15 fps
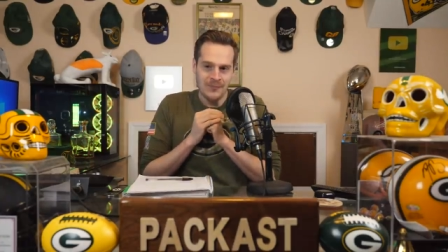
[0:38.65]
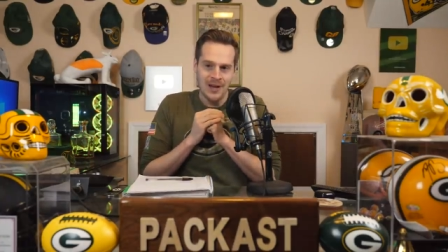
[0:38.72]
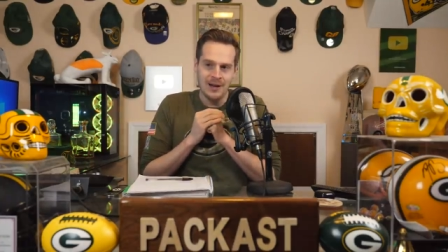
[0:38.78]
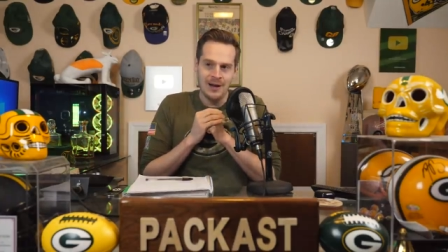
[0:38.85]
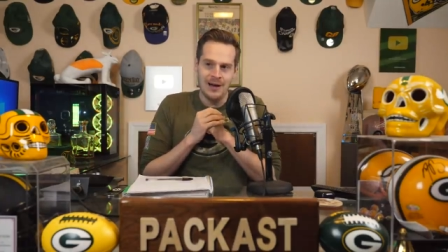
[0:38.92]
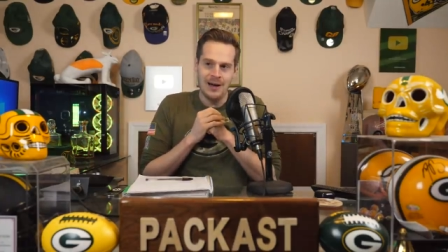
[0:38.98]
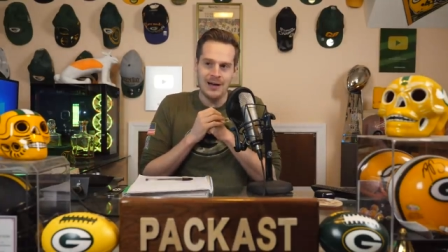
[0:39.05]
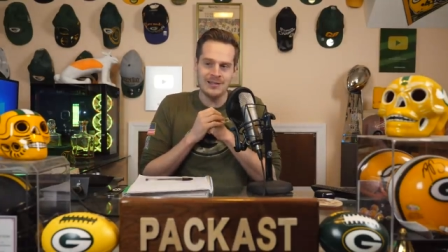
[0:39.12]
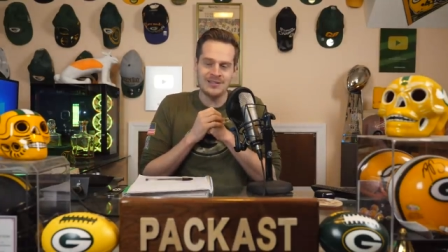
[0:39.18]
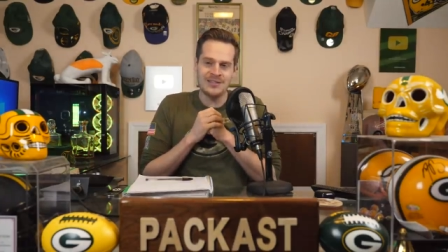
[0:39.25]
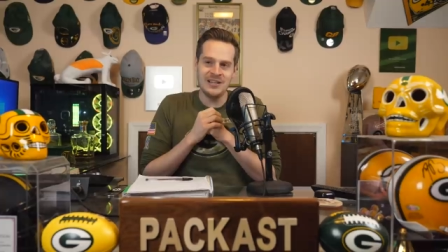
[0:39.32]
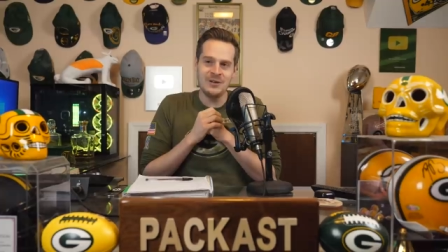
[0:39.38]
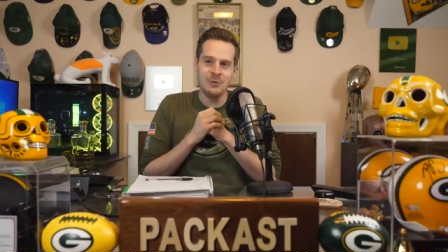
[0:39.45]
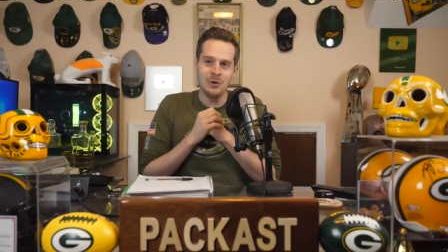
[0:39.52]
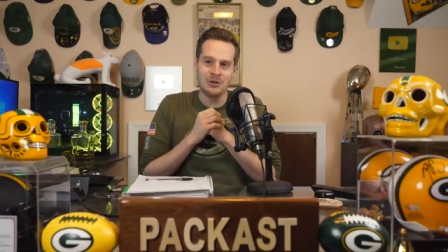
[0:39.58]
Uh, a
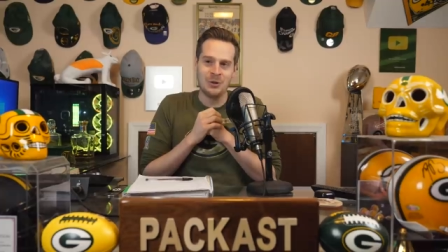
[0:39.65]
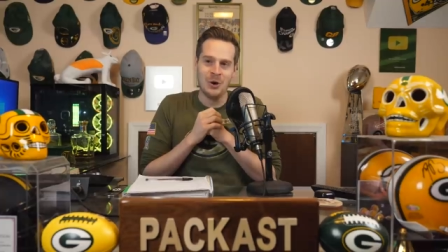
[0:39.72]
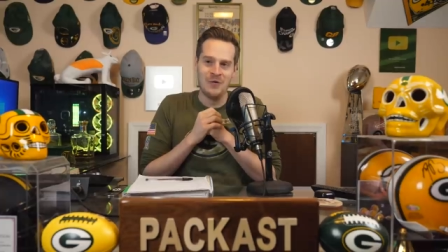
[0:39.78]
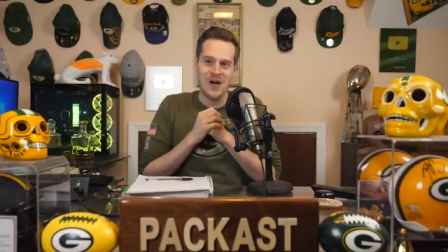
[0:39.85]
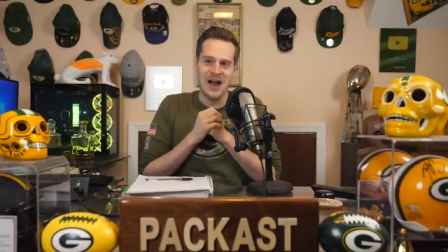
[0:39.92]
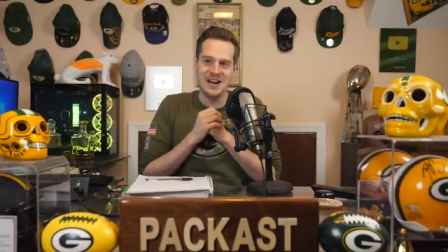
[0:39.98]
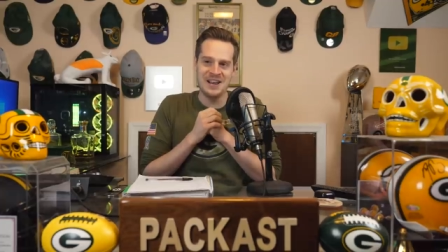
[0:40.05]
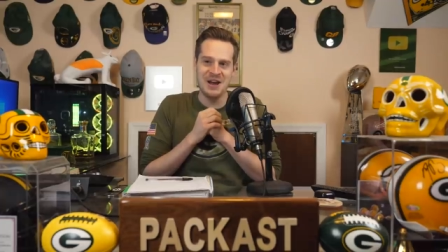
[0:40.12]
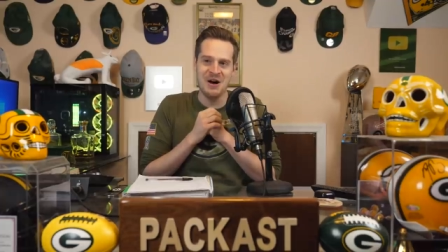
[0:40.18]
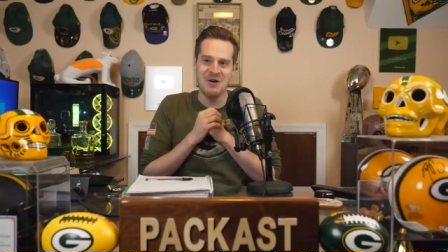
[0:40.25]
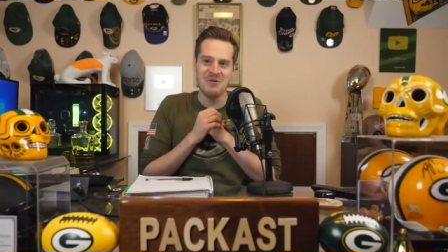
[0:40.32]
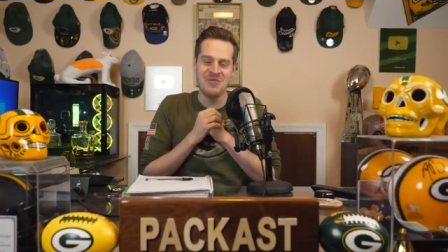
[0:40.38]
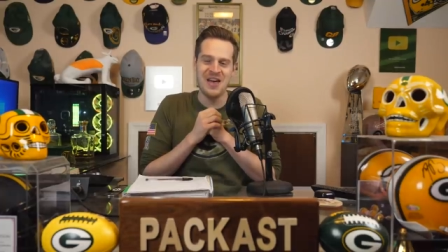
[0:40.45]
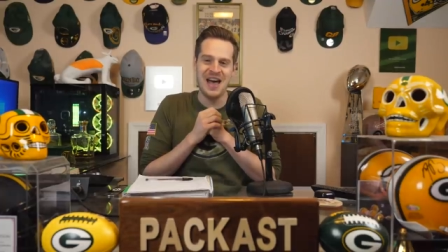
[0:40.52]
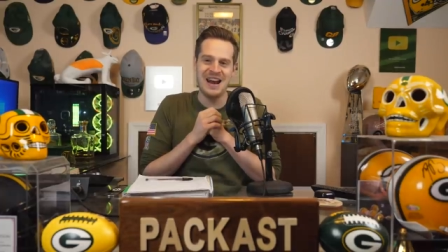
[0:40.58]
sequel to a
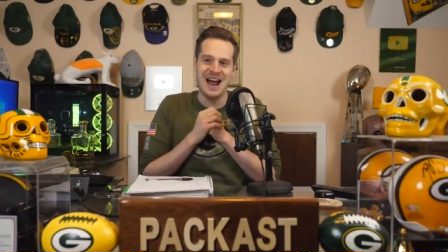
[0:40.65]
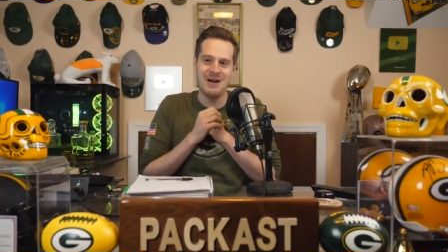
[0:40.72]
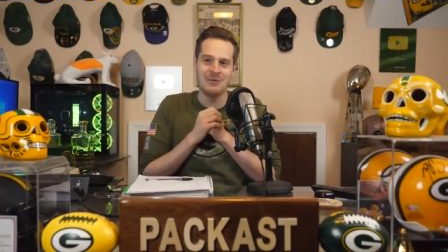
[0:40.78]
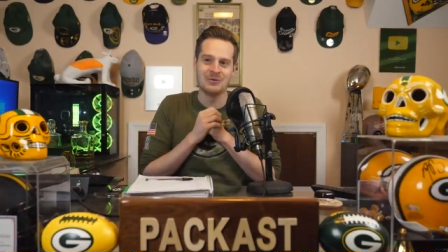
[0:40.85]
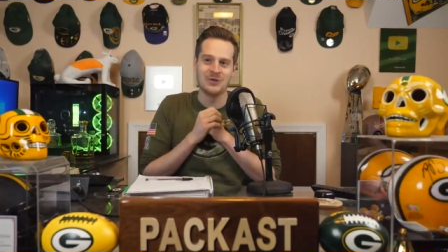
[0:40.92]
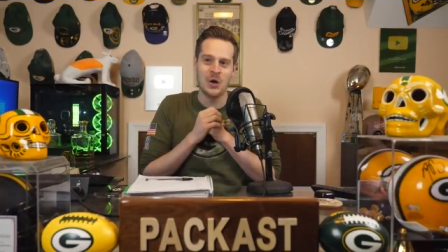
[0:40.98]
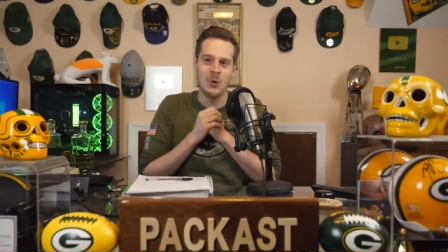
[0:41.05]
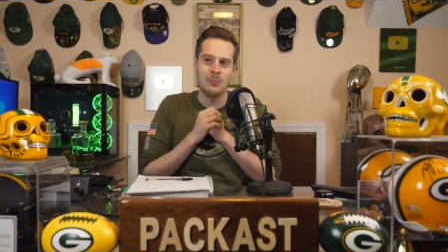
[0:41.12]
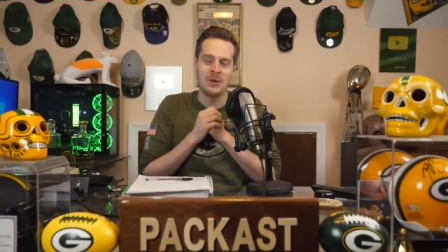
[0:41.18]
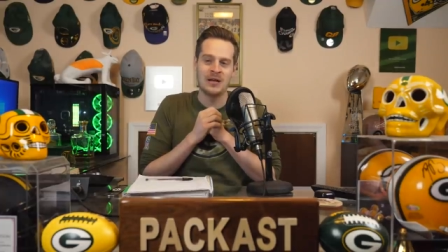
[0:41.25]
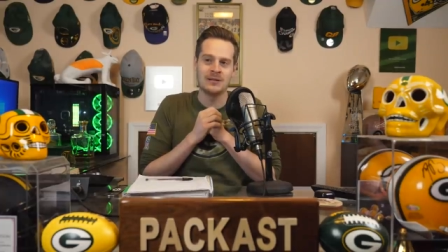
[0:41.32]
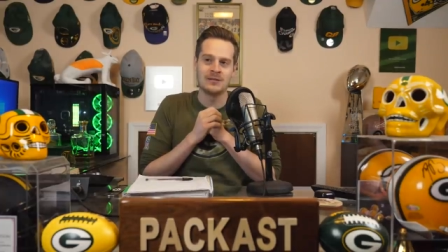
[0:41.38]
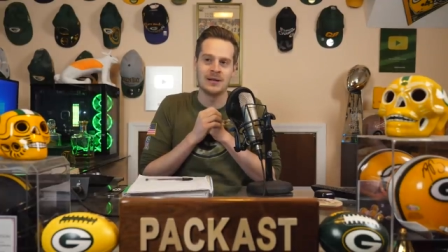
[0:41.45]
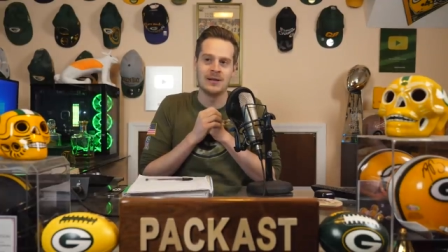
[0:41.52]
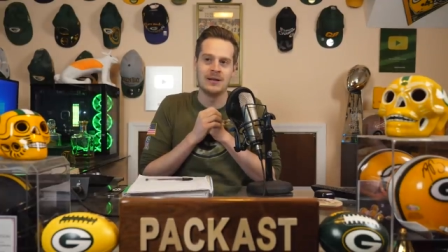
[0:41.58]
video that I was
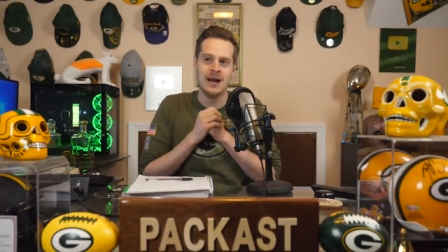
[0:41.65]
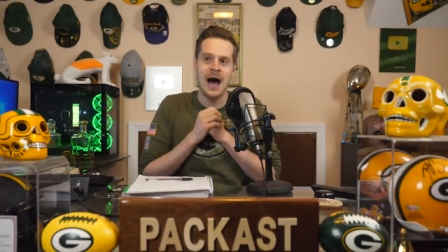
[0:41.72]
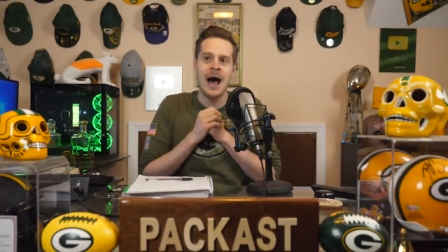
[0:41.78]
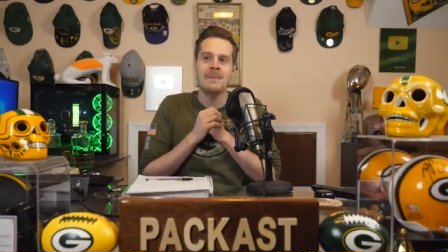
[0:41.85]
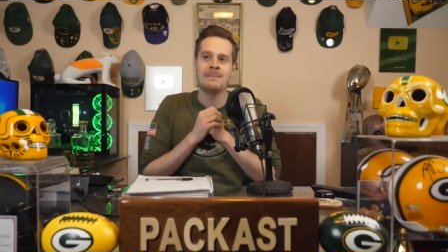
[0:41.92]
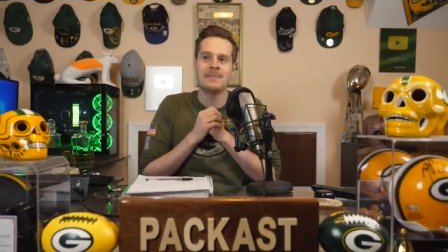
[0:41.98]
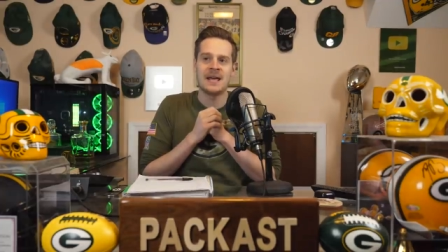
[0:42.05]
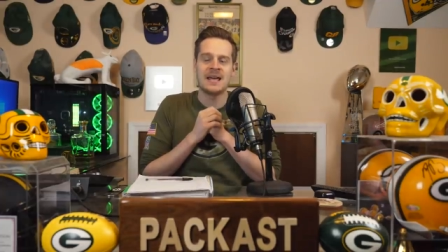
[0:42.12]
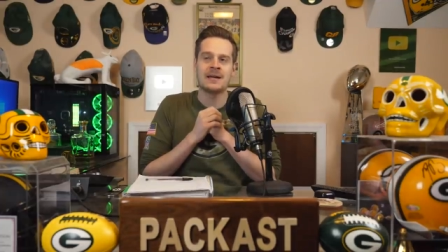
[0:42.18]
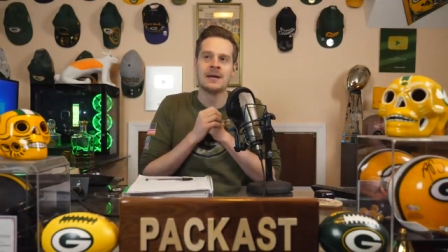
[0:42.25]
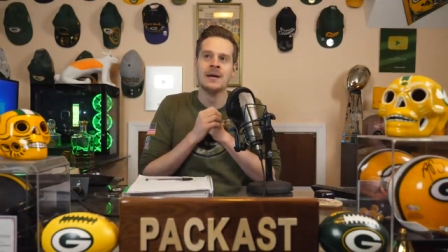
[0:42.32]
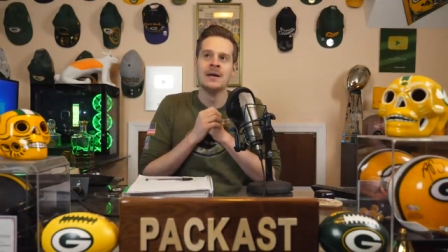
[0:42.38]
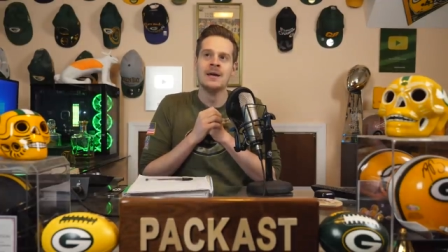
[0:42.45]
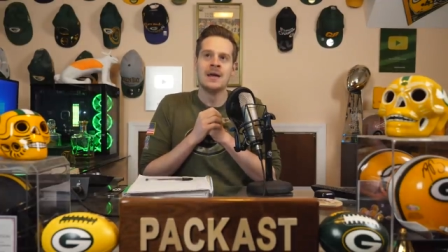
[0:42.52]
hoping to not make,